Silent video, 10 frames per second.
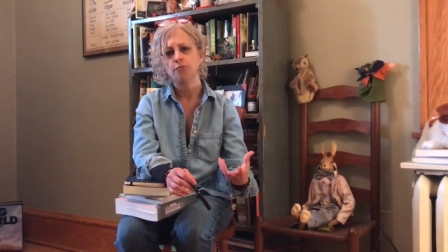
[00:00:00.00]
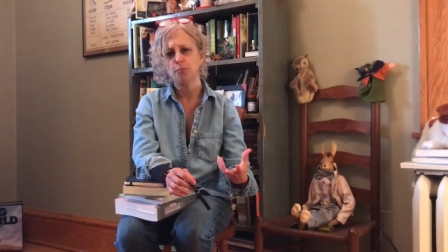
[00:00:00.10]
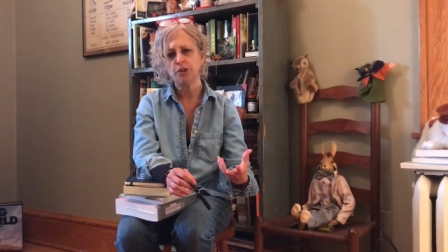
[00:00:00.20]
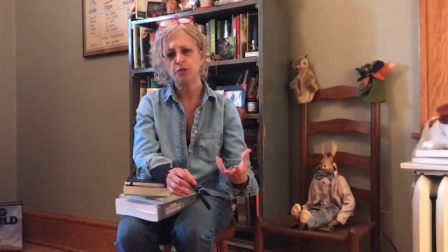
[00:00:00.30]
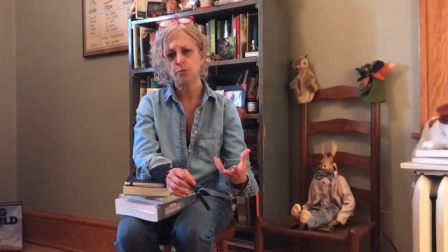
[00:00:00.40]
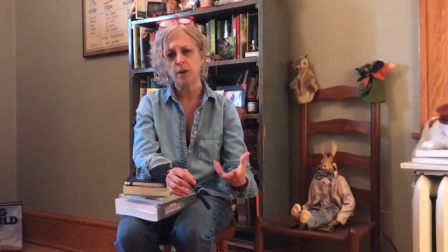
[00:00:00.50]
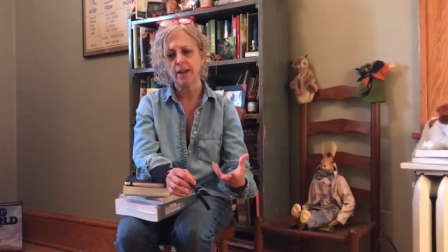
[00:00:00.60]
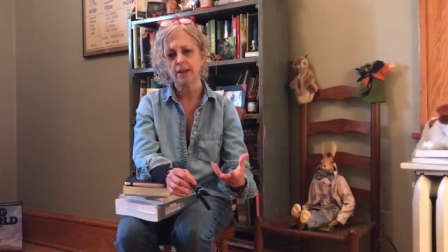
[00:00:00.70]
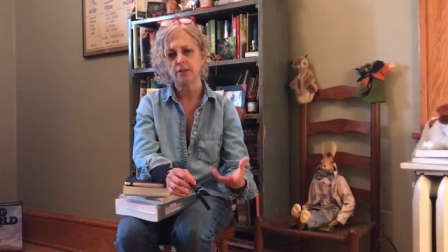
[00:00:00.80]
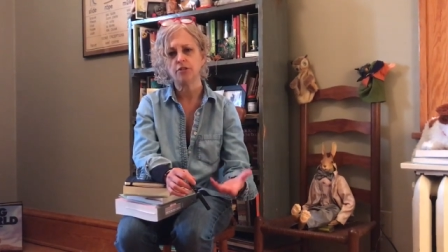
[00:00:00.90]
which
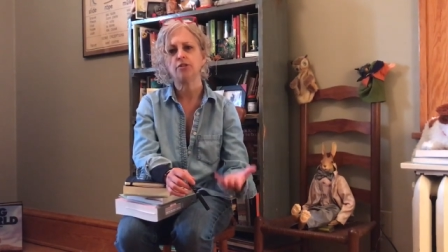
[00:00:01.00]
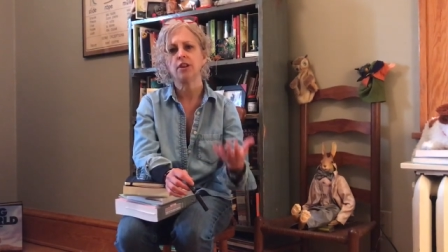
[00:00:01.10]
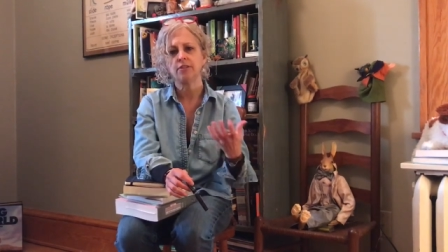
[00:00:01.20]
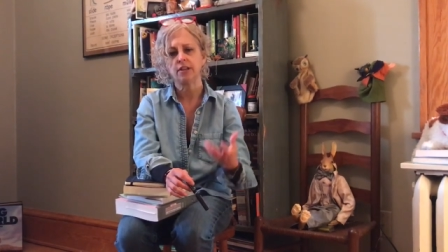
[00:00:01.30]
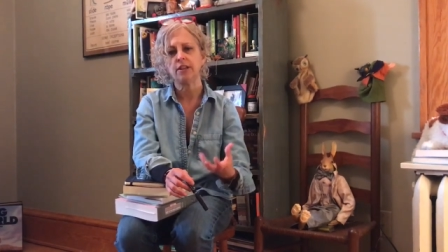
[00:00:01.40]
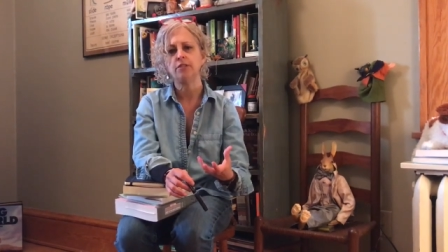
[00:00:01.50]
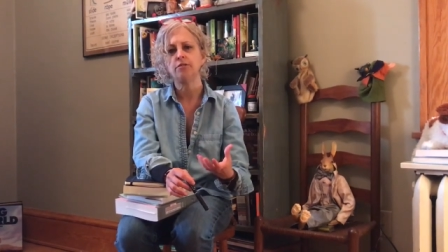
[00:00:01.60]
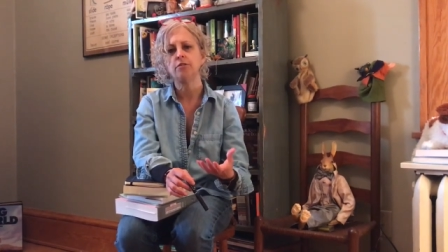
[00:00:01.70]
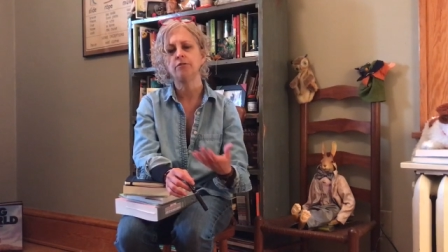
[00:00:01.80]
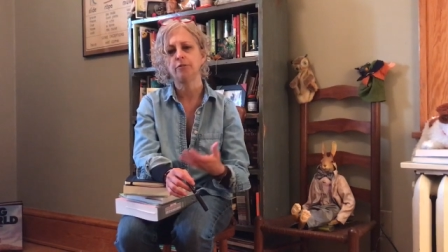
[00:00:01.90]
way is it
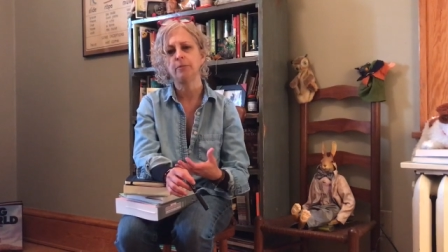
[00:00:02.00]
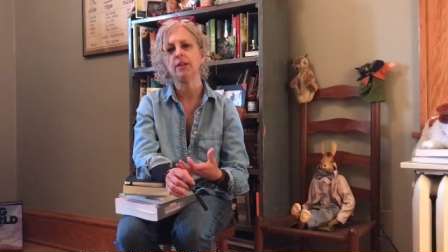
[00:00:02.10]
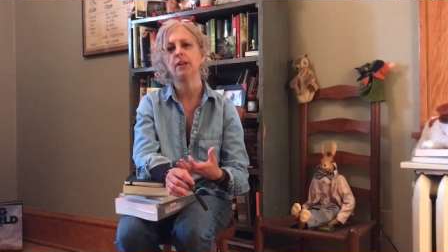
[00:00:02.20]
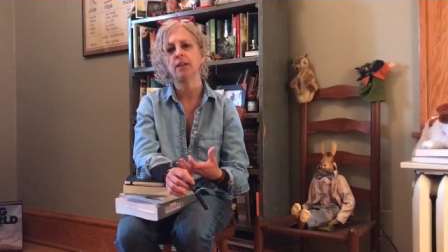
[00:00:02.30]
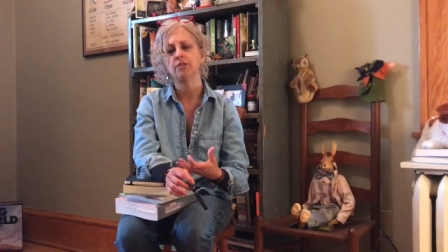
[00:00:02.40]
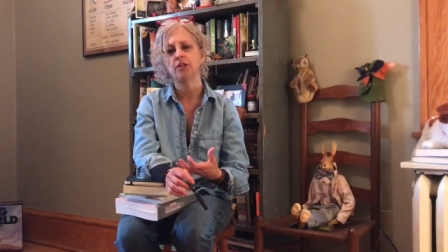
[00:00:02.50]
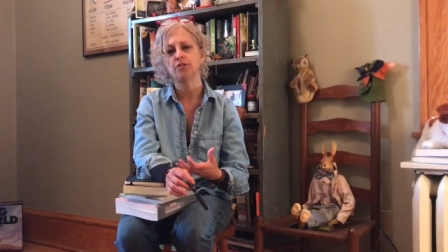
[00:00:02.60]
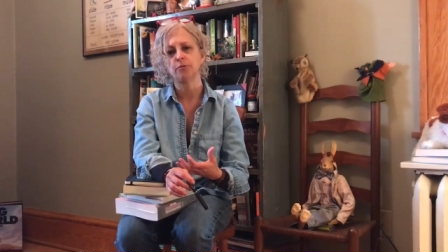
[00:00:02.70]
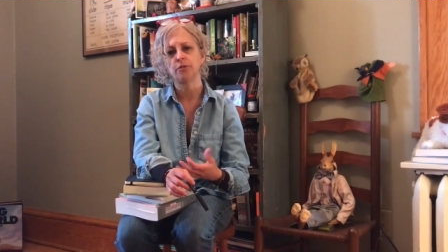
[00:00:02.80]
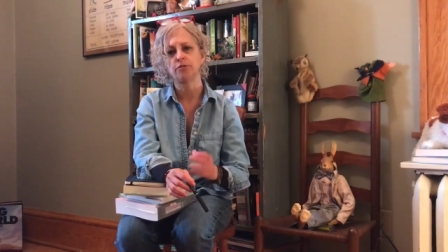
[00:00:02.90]
easier for me to get in
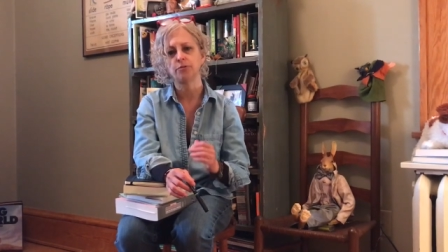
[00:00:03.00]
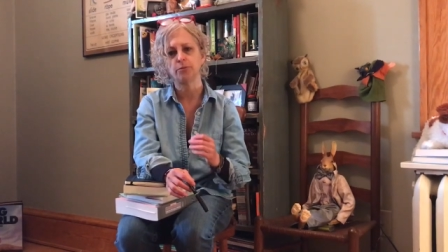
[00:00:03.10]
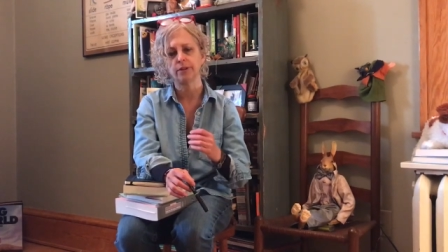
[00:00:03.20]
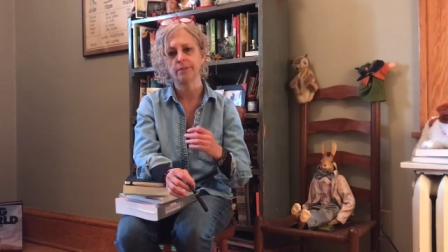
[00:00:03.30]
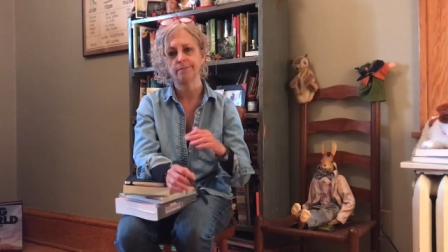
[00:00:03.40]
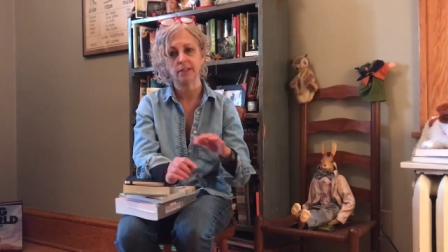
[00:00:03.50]
touch with the story?